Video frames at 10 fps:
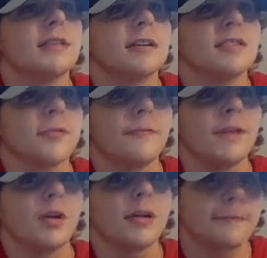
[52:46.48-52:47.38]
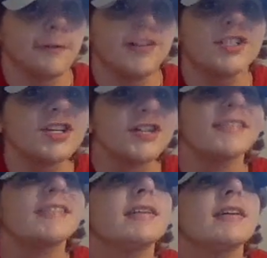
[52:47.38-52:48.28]
Sounds very
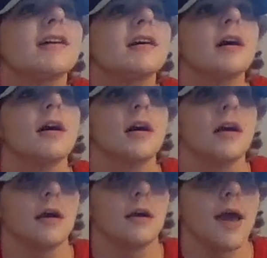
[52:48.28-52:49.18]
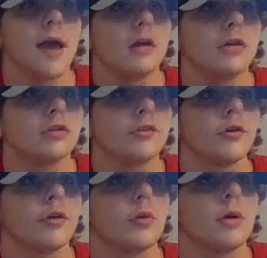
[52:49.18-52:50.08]
French. At
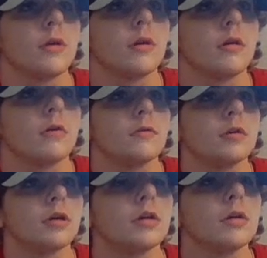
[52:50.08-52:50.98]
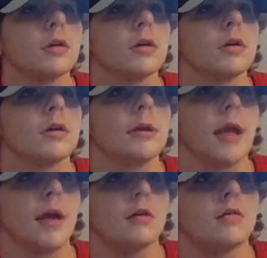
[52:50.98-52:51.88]
131 overall.
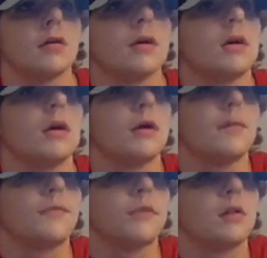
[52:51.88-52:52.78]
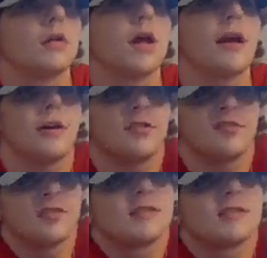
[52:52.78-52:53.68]
Now at
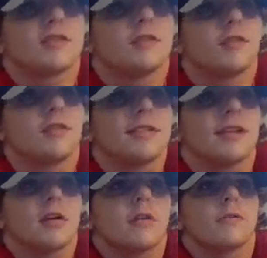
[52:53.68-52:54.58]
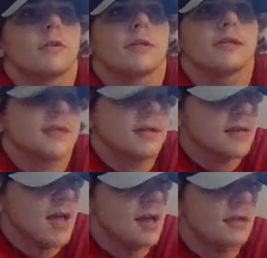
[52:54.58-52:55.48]
132nd overall is
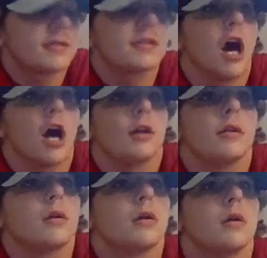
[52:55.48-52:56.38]
Alex Cotton,